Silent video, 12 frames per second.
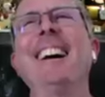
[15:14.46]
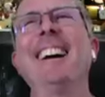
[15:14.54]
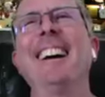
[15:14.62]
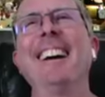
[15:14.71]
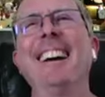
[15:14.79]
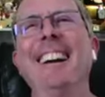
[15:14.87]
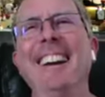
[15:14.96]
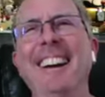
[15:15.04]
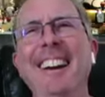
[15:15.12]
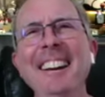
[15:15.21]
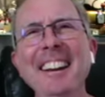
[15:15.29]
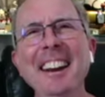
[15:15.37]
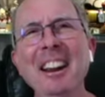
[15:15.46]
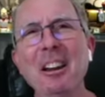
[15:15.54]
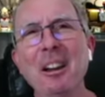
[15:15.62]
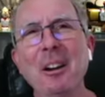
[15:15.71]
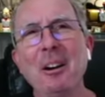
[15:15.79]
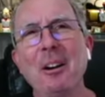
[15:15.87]
I always
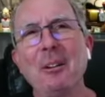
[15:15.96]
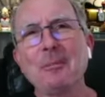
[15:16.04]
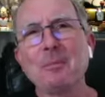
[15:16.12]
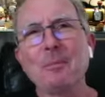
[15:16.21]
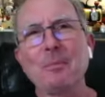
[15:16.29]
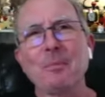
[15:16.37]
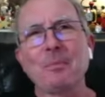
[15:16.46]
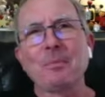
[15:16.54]
watched it. I, I